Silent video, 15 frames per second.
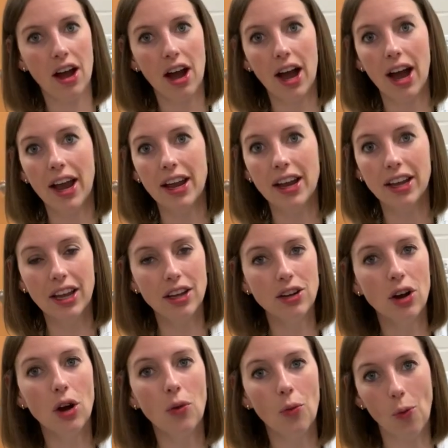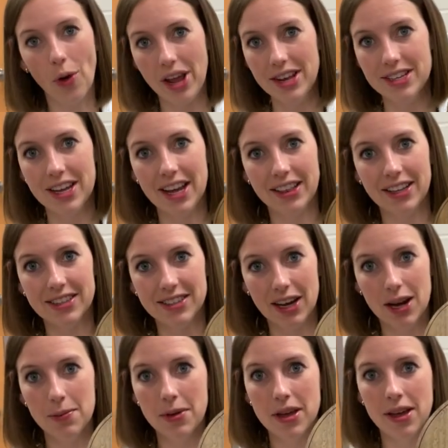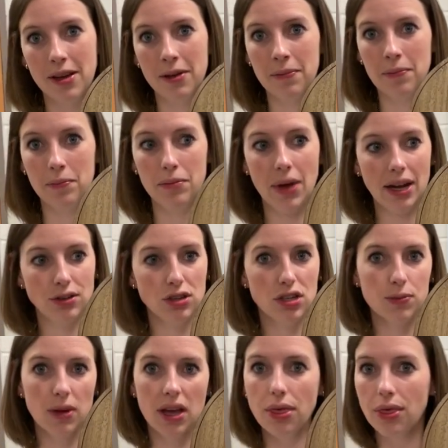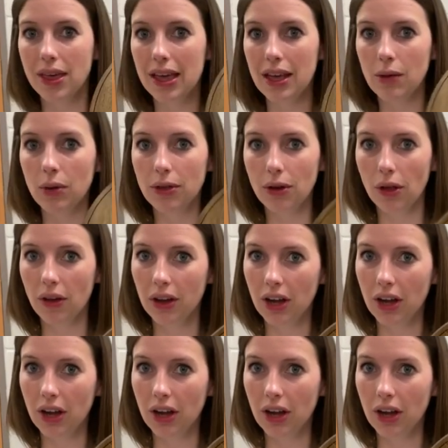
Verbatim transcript: I cannot wait to hang this up. Matches my theme with all the